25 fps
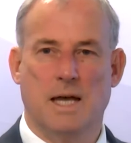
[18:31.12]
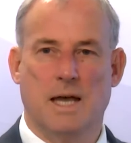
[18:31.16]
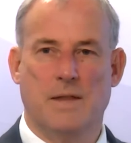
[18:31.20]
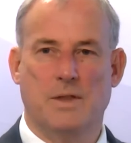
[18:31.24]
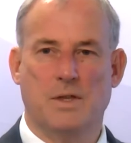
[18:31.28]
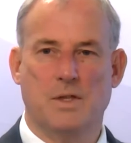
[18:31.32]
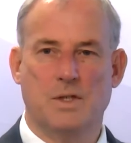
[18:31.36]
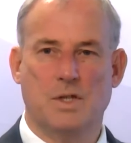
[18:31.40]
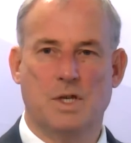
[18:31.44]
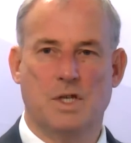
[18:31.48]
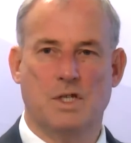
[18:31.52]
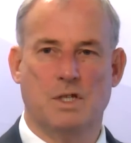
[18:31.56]

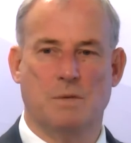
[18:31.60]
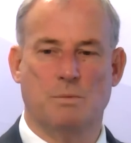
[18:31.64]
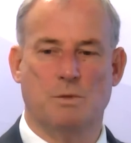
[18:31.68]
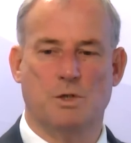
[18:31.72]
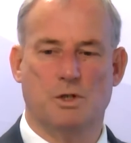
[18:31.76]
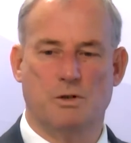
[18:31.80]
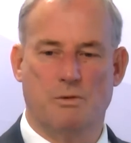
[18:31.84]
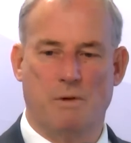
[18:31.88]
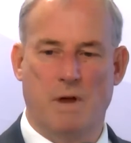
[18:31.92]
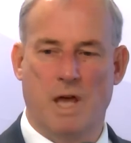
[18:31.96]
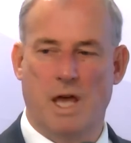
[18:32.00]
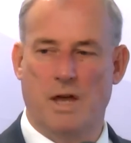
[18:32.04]
and the
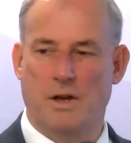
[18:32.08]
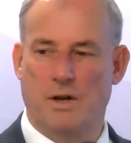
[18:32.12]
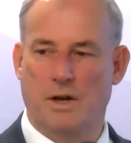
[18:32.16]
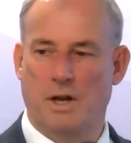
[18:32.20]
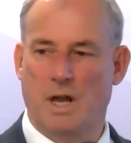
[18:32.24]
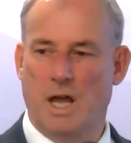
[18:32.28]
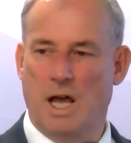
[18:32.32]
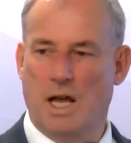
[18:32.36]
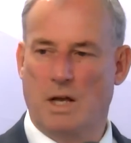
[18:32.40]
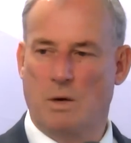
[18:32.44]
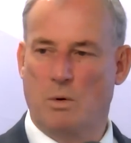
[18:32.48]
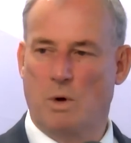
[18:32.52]
systems around
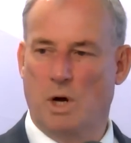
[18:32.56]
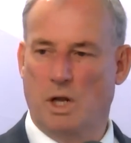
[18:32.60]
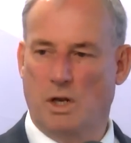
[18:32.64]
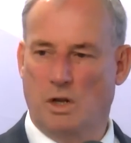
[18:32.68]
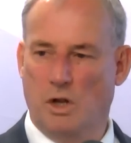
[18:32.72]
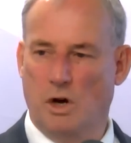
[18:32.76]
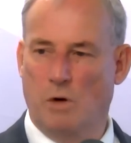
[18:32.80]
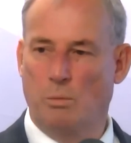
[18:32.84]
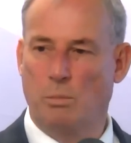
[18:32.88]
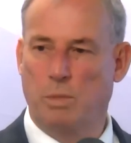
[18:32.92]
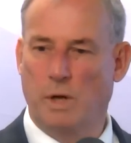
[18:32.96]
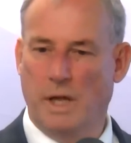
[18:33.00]
it are quite
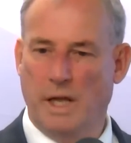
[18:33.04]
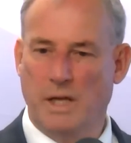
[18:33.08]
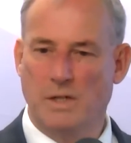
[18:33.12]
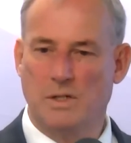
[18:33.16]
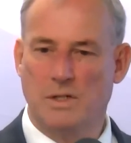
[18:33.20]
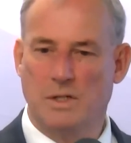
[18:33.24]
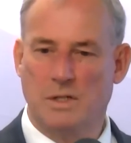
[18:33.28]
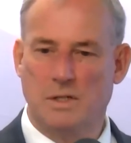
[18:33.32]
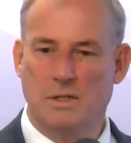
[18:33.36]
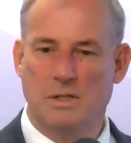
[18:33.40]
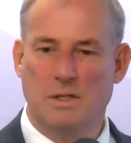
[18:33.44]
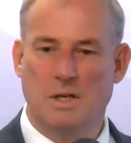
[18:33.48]

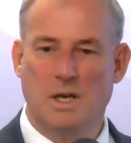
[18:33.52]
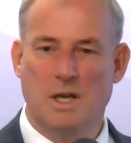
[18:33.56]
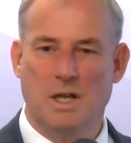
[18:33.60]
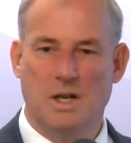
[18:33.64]
complex.